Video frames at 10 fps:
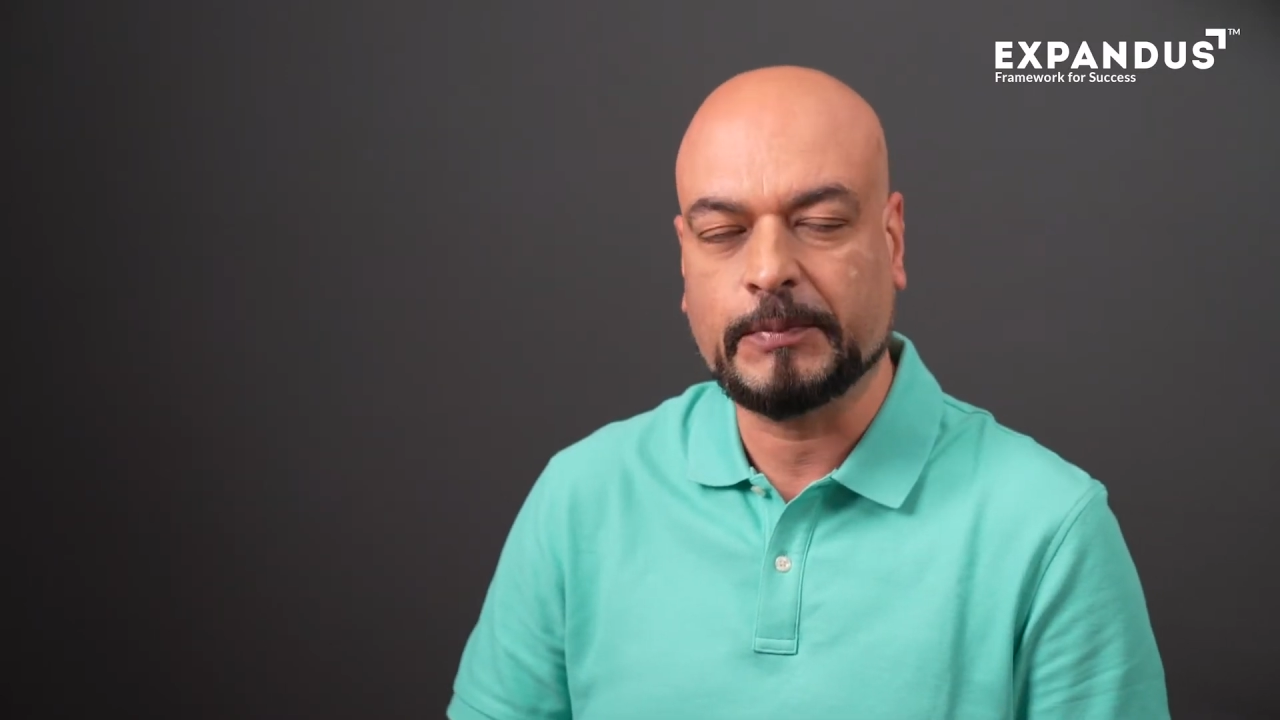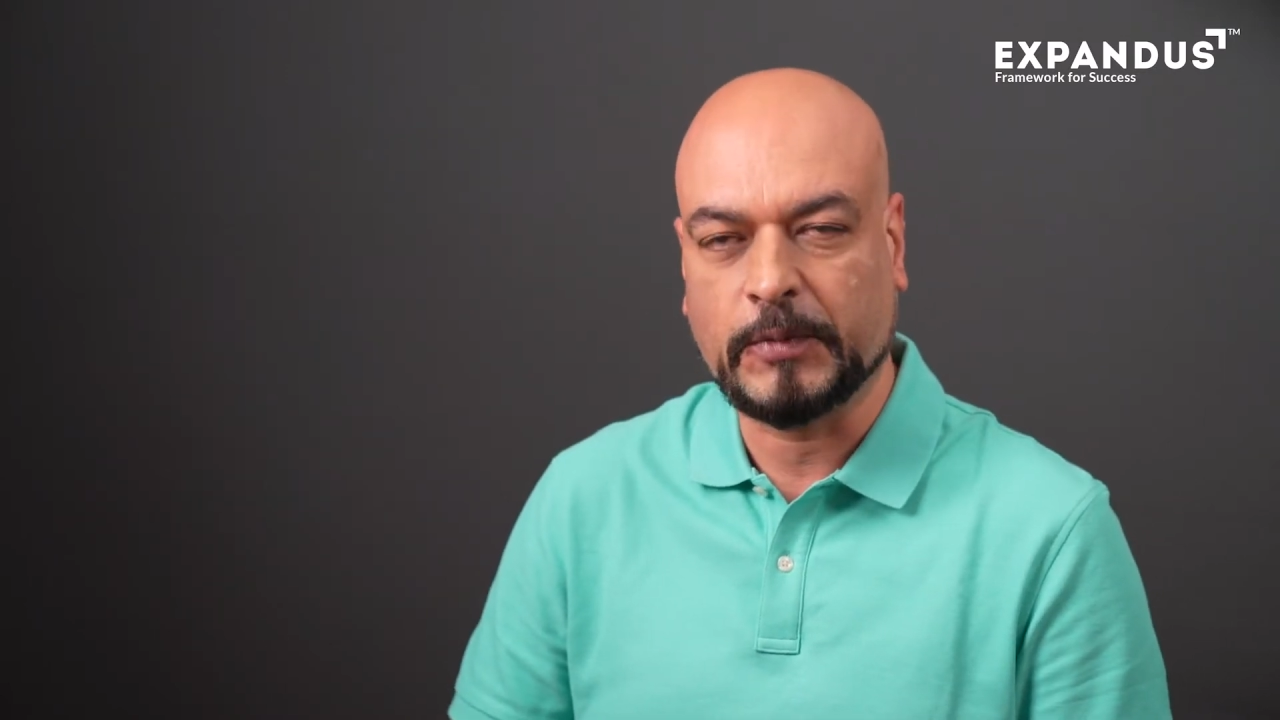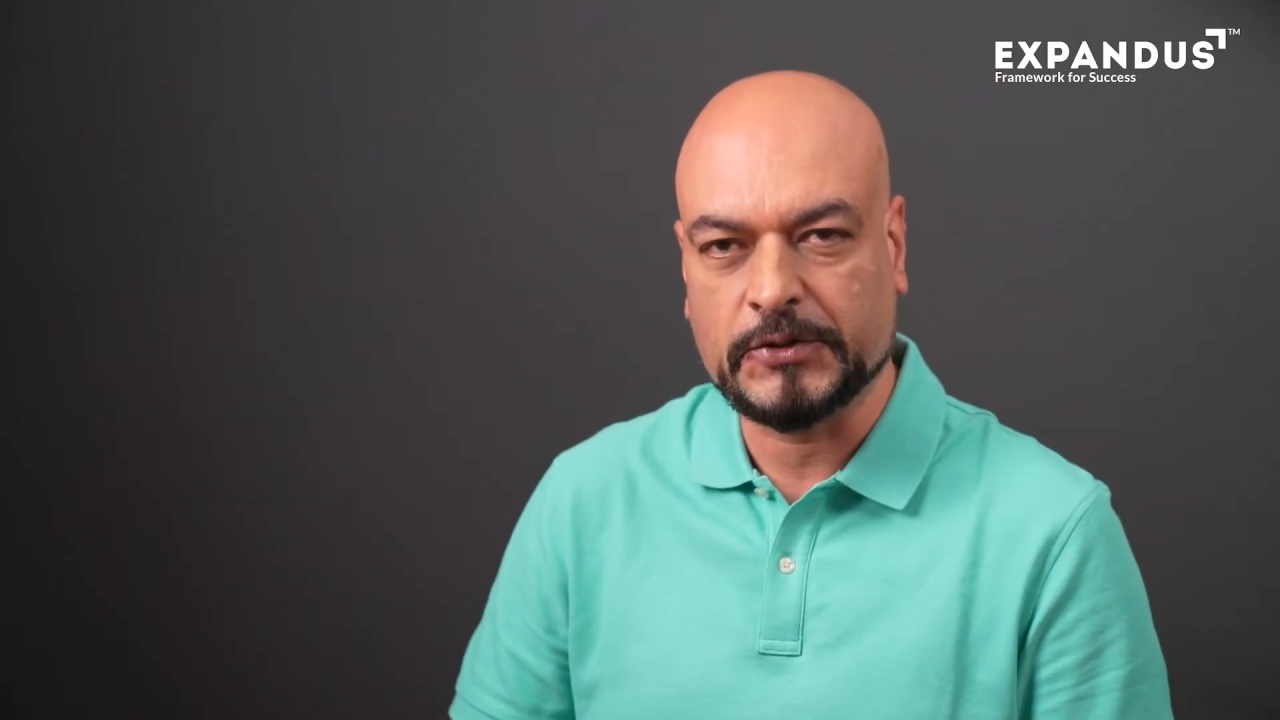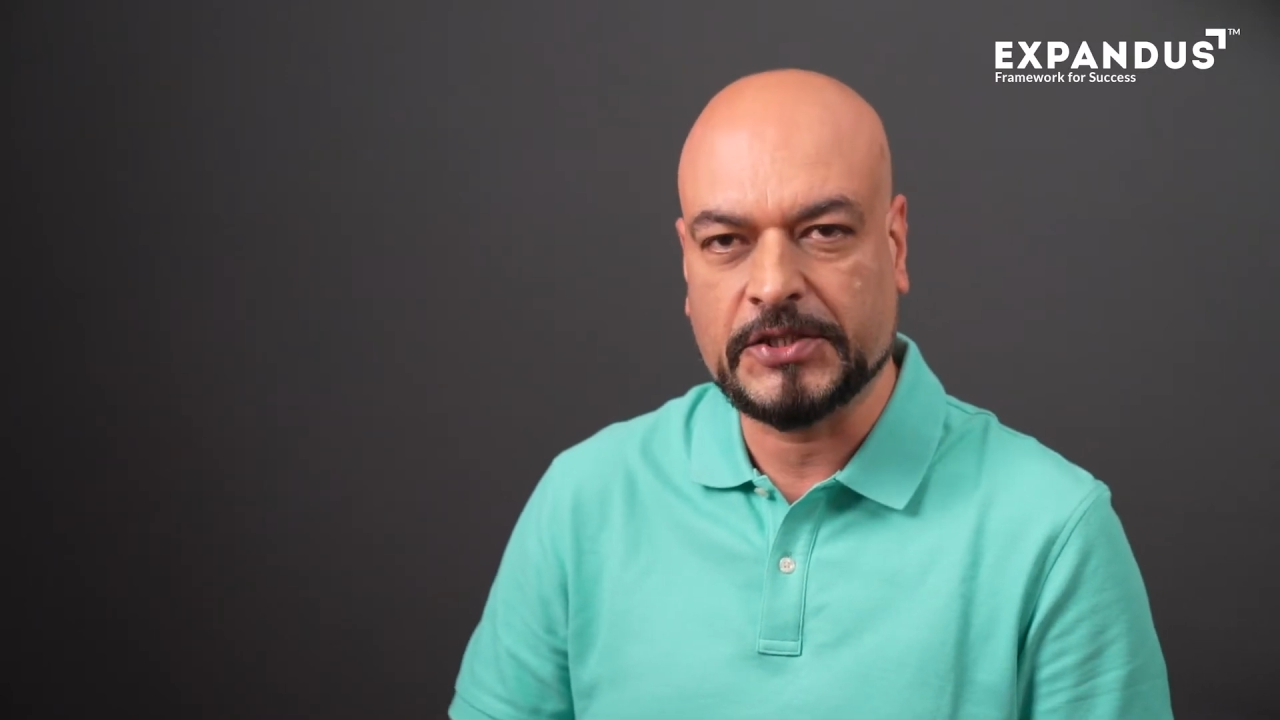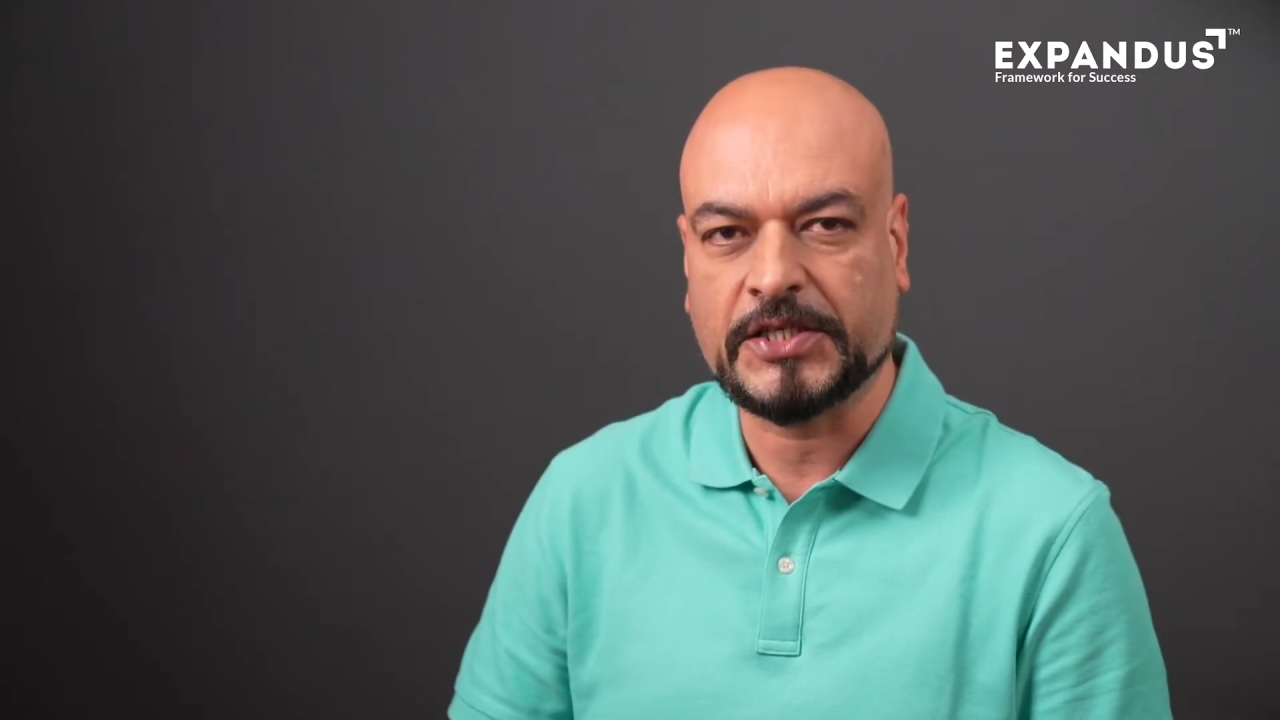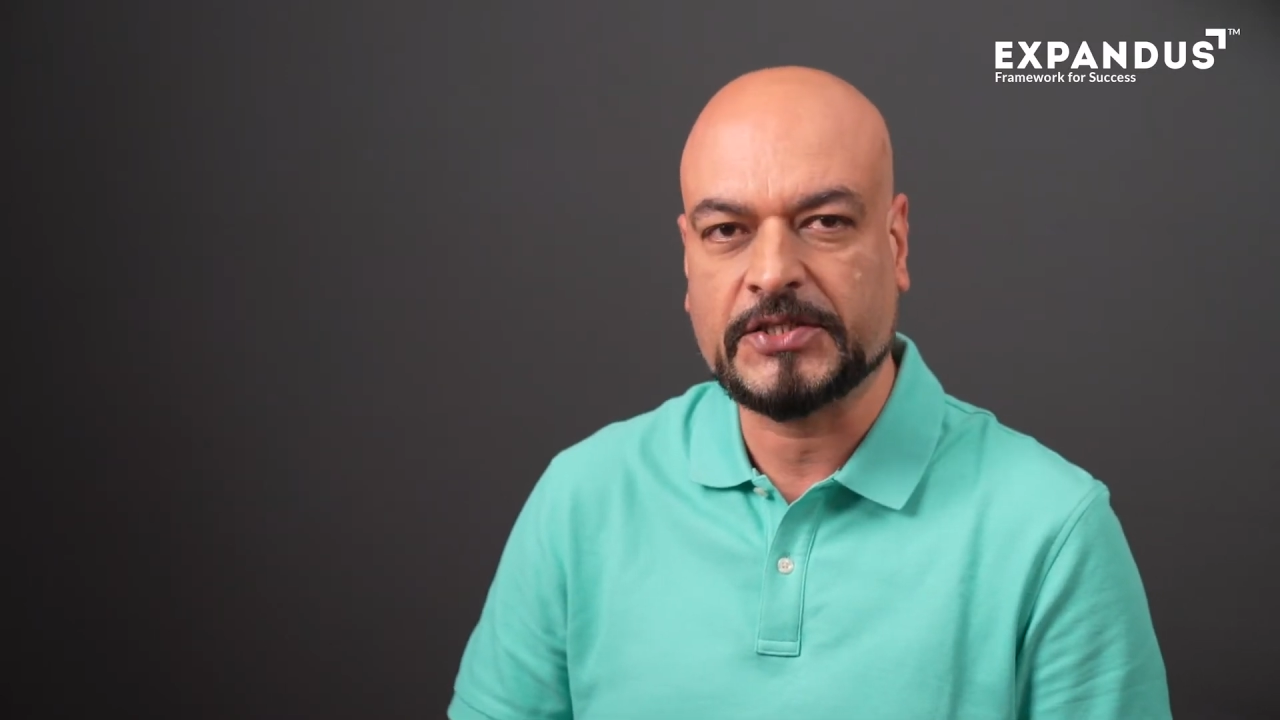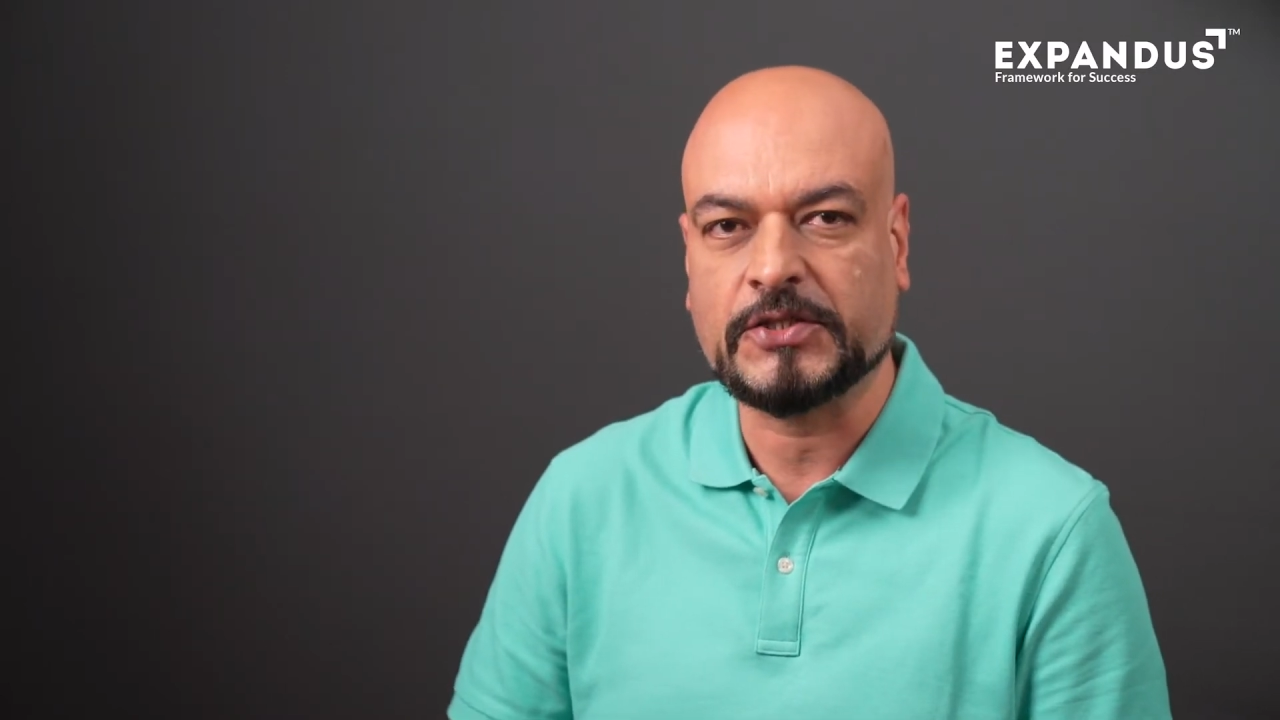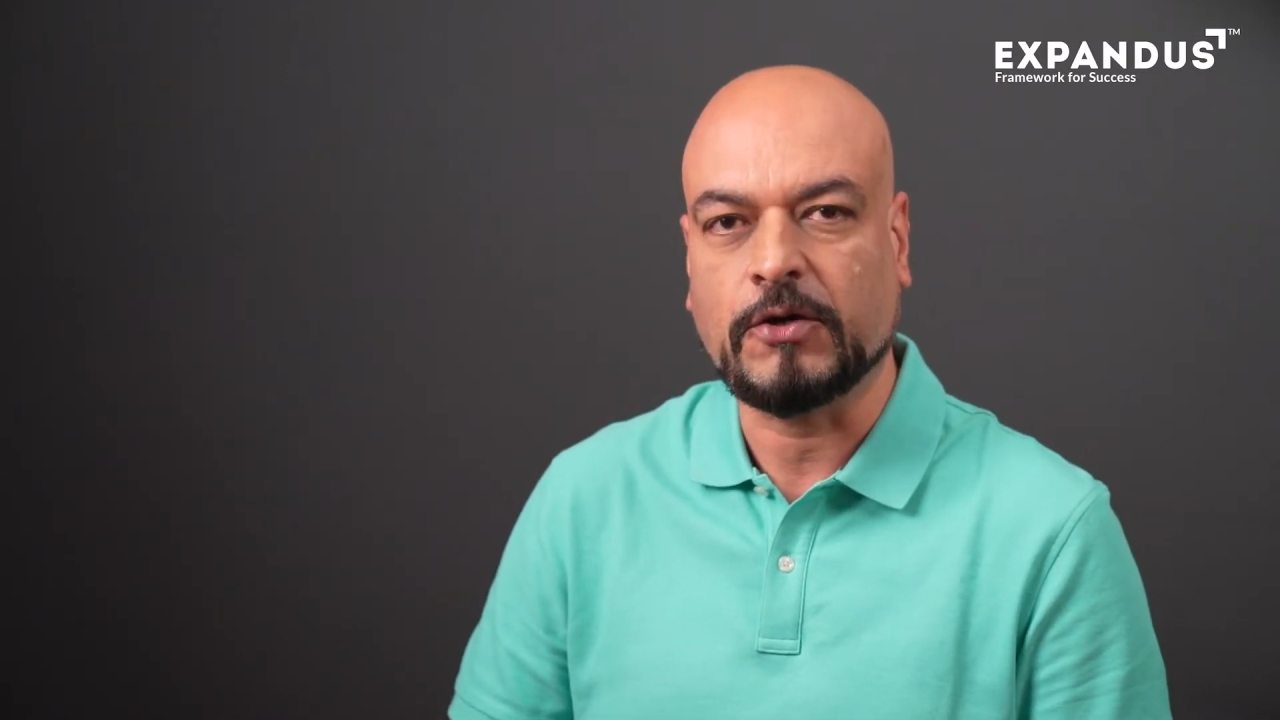projects